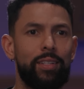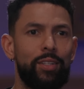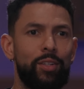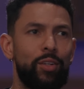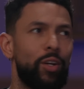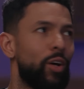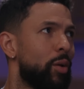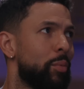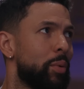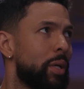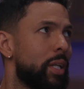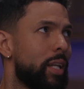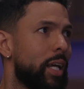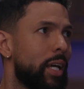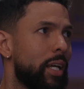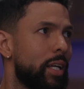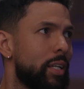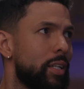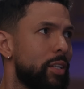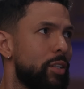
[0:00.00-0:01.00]
You know what I mean?
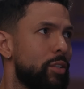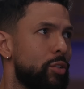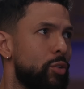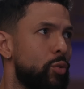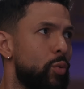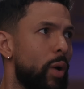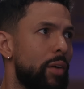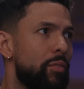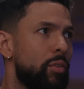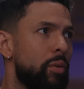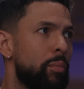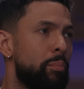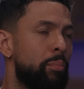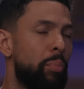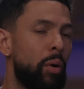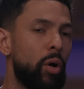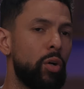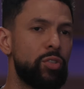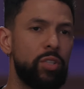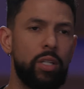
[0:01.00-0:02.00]
Like you have a
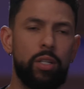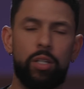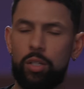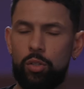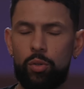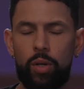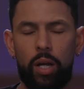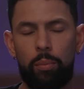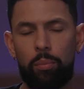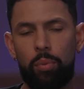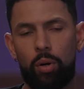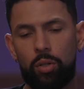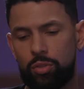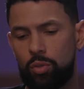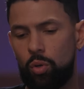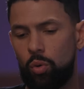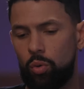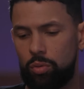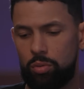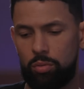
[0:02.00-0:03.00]
burst. You had a
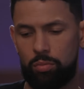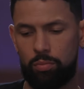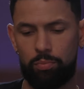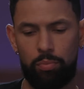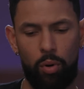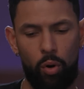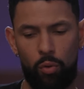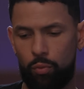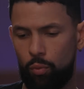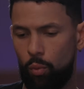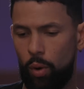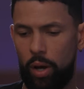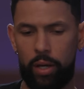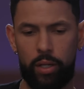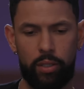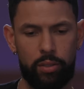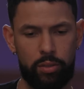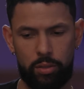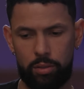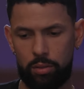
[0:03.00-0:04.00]
burst going both
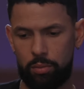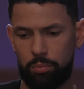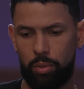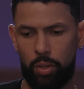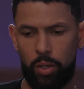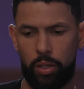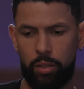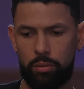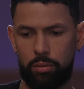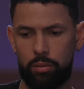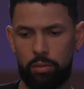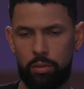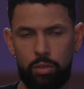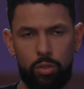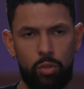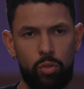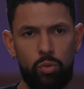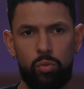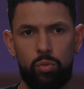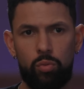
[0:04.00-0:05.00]
ways, but
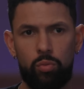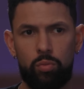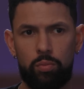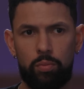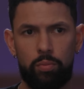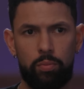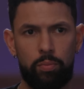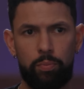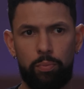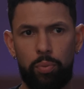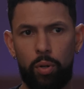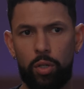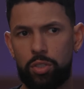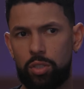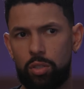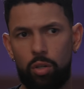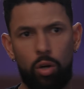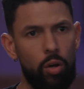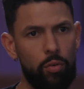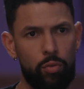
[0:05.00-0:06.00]
you
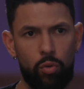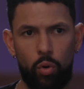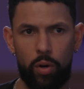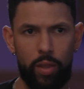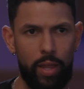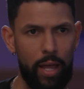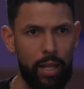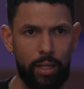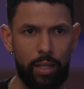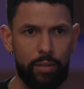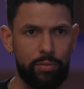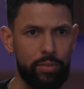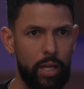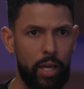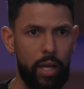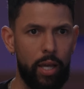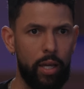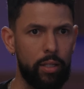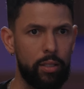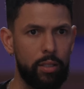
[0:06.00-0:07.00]
pushing off going to that left
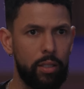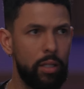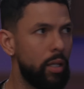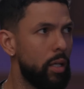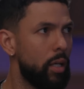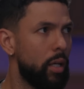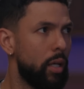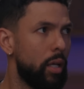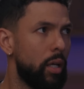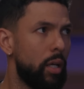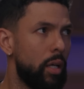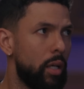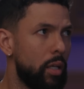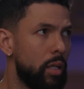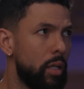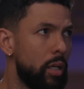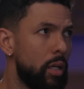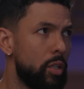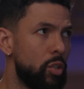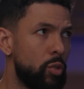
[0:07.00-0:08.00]
hand.
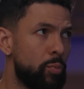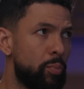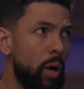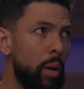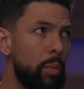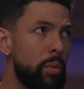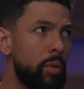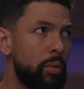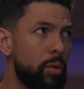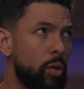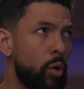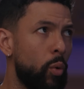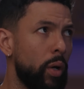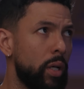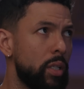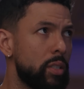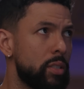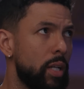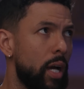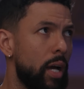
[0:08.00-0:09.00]
You're probably the
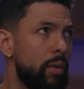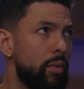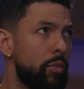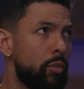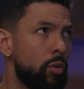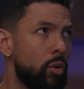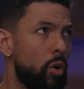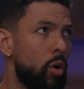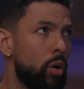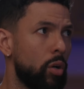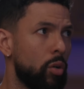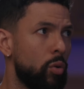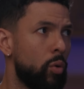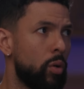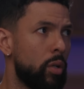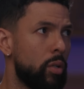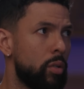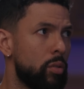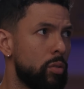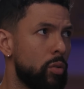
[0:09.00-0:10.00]
quickest guy I've ever guarded
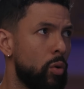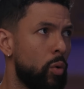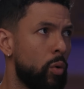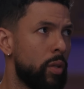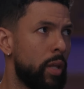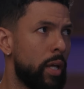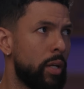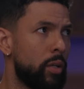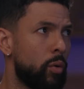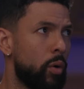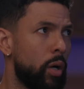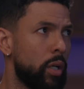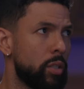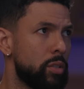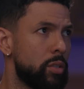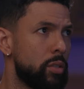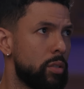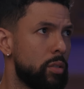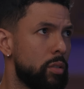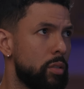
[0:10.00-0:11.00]
going that
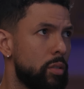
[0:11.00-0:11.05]
direction.